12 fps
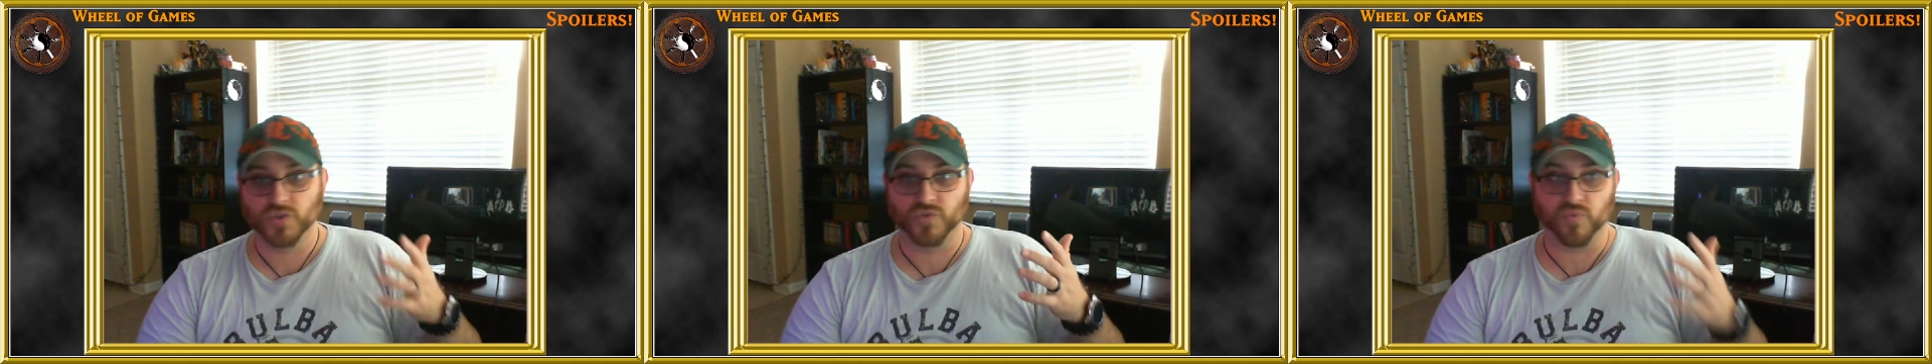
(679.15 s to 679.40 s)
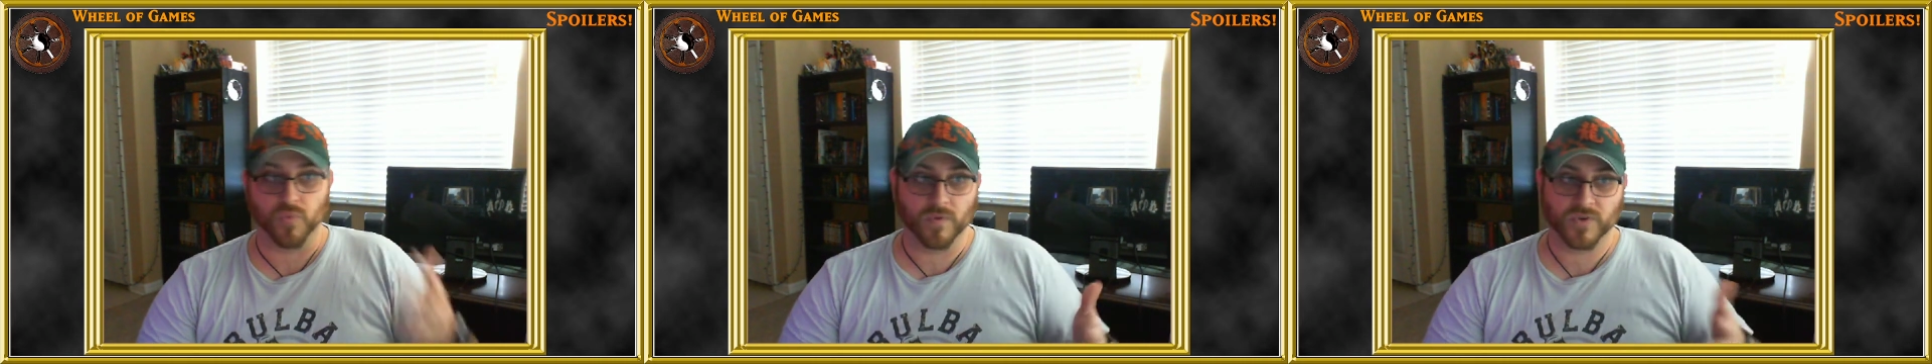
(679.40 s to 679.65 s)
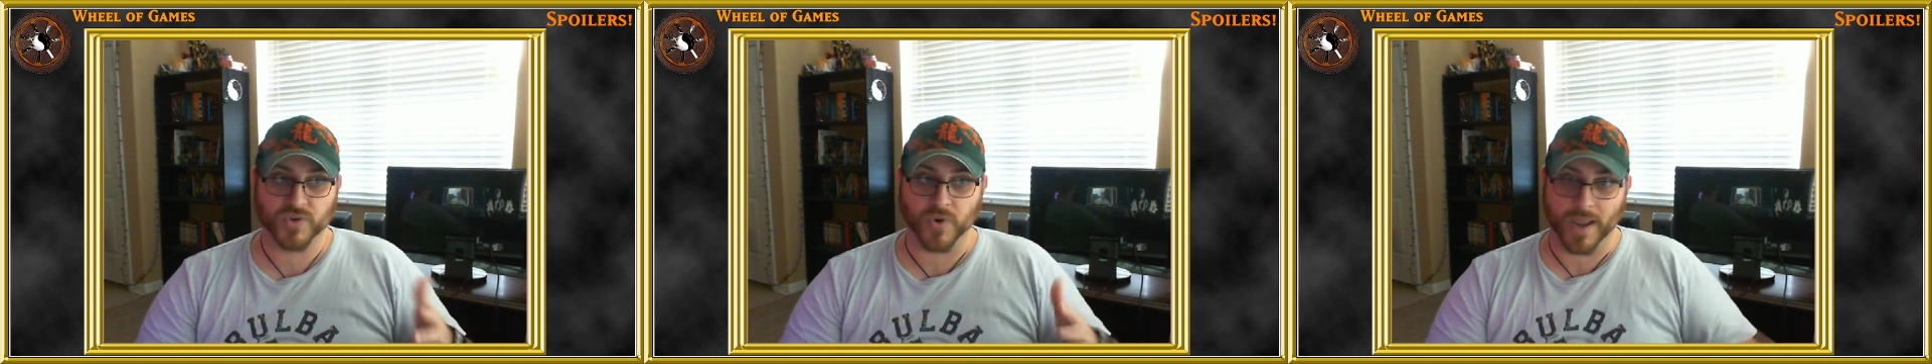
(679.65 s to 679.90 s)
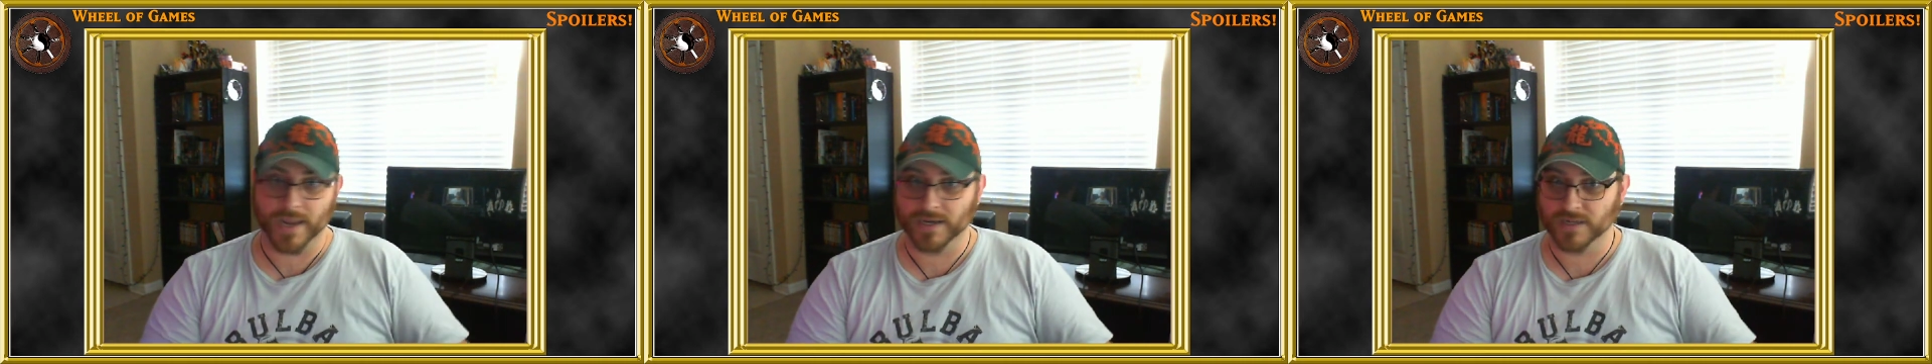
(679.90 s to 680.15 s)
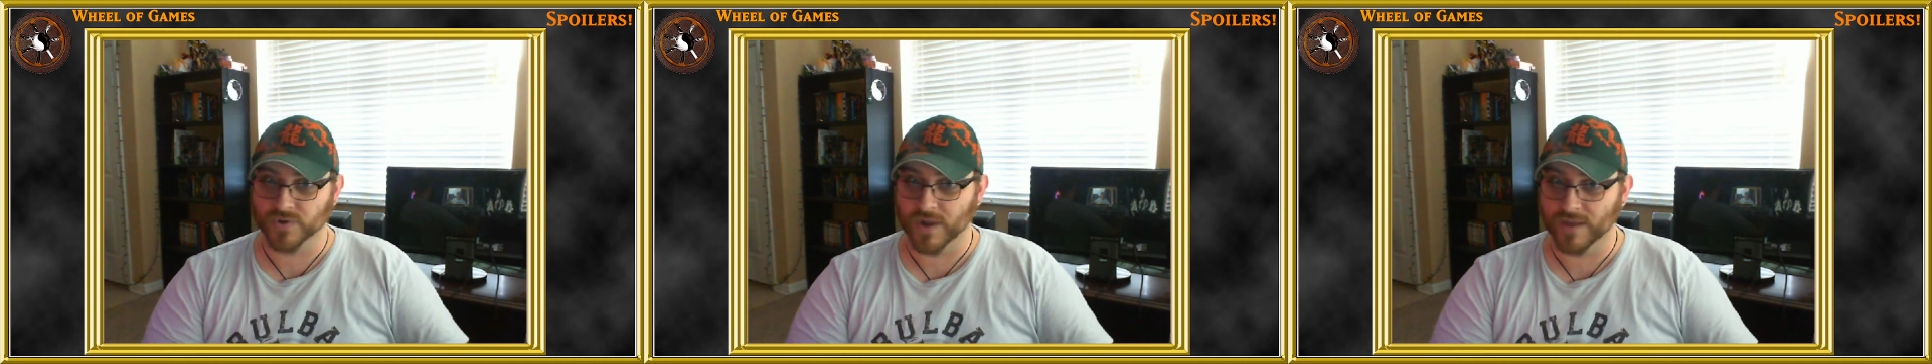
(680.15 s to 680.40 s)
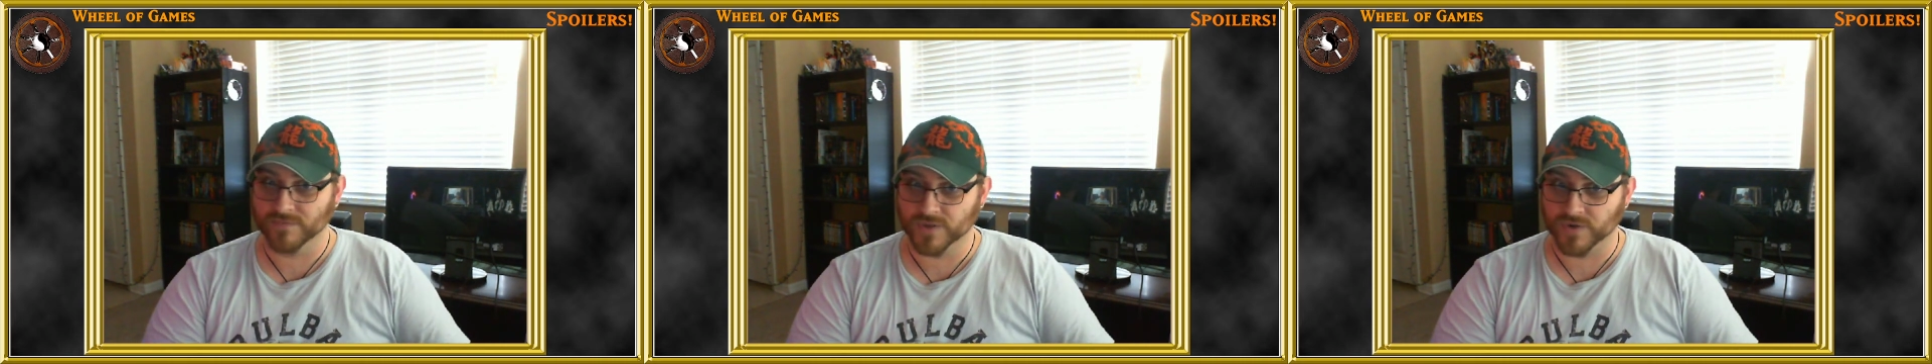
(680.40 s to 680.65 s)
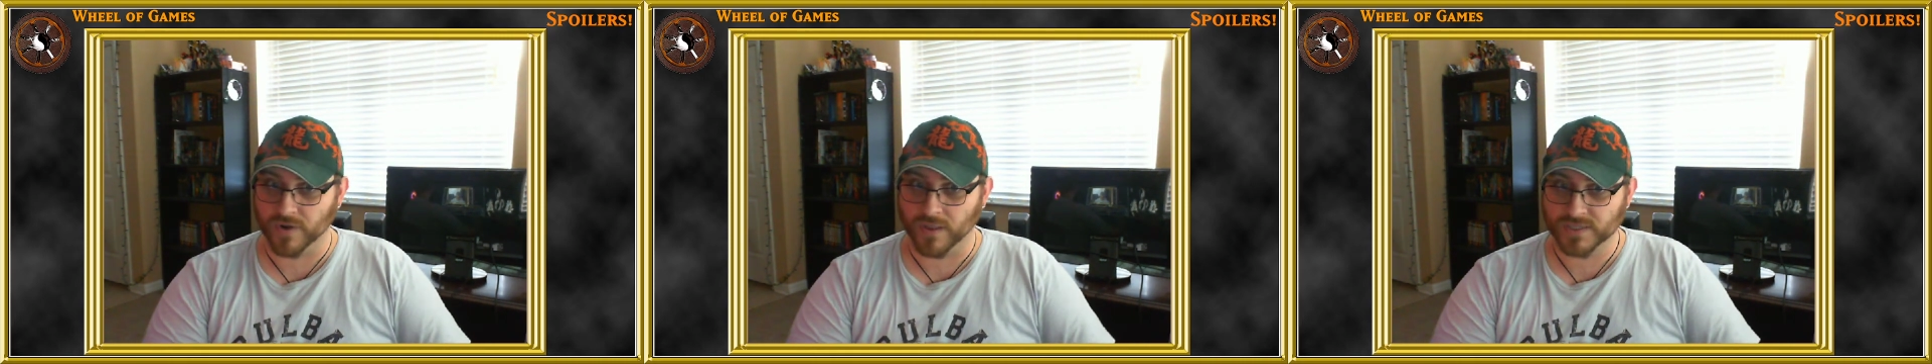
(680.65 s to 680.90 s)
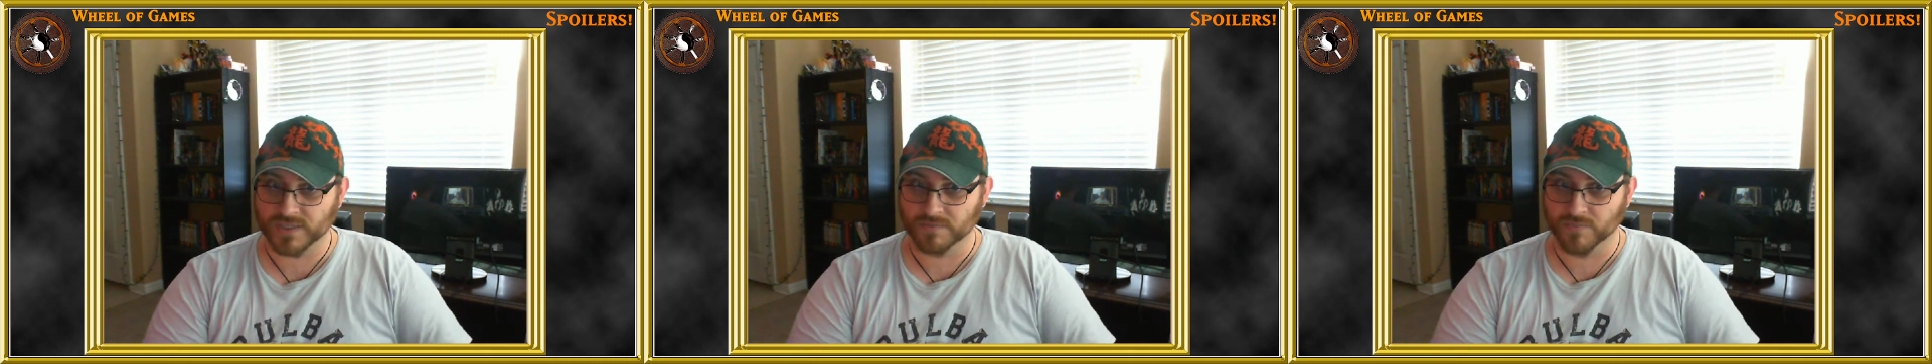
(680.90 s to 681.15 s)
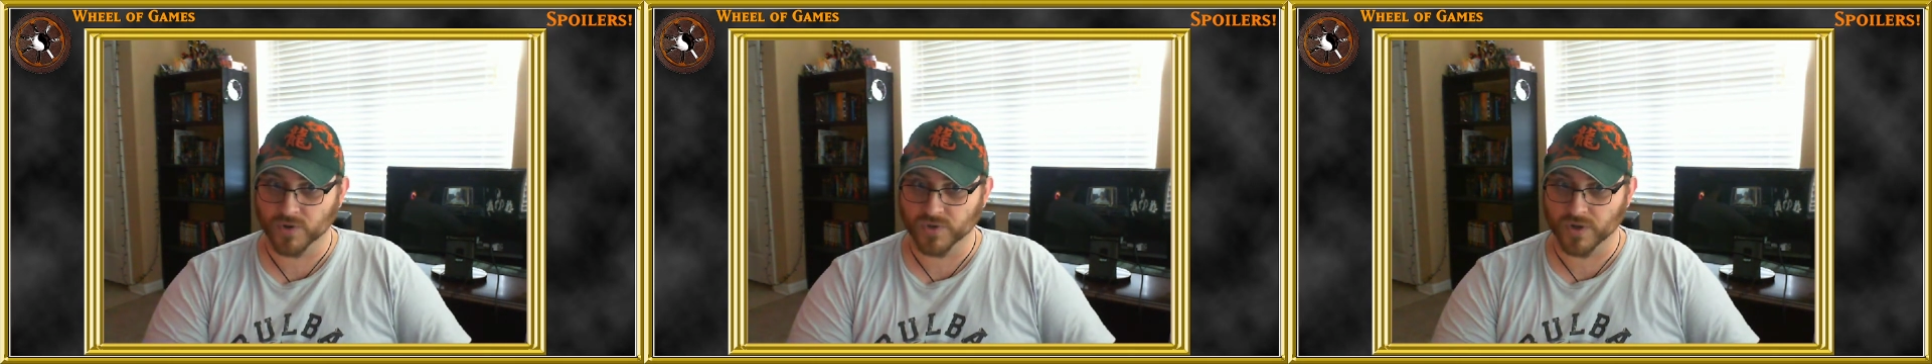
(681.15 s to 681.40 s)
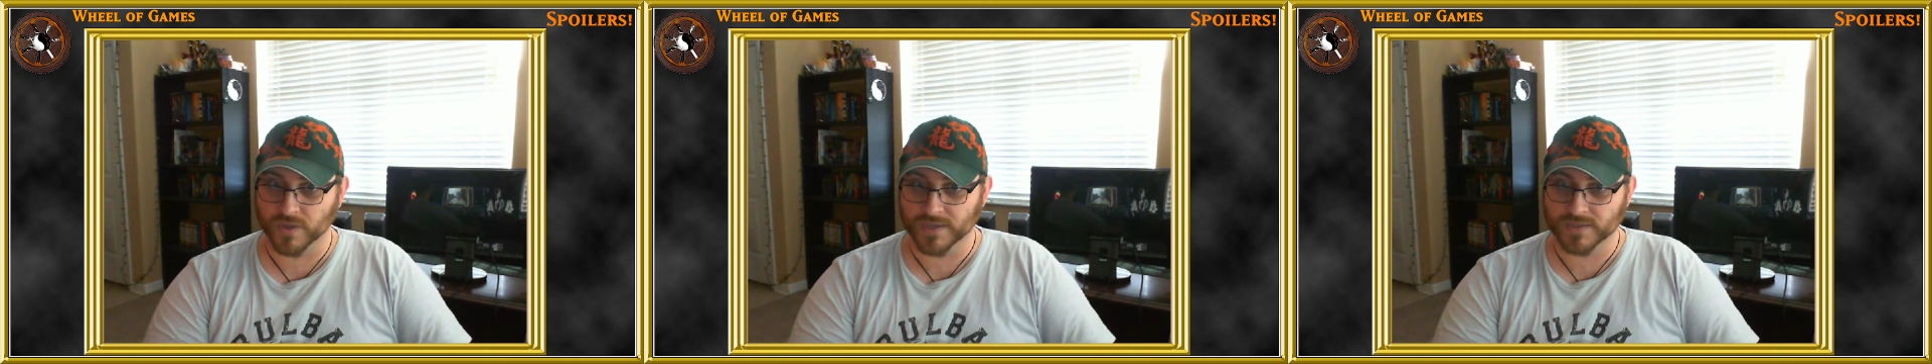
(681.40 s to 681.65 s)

trying to drive the Trollocs and Murdral